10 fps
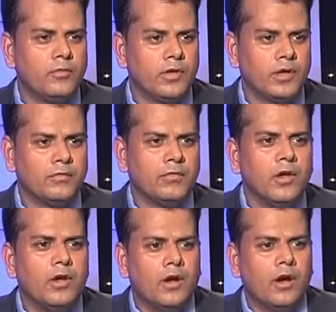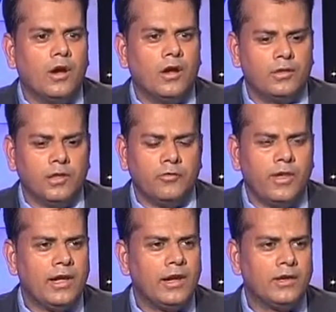the
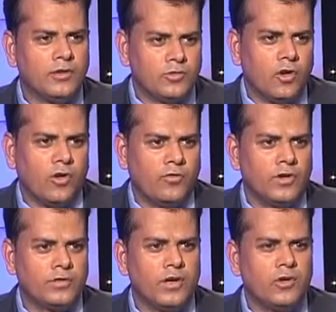vehicle it offers.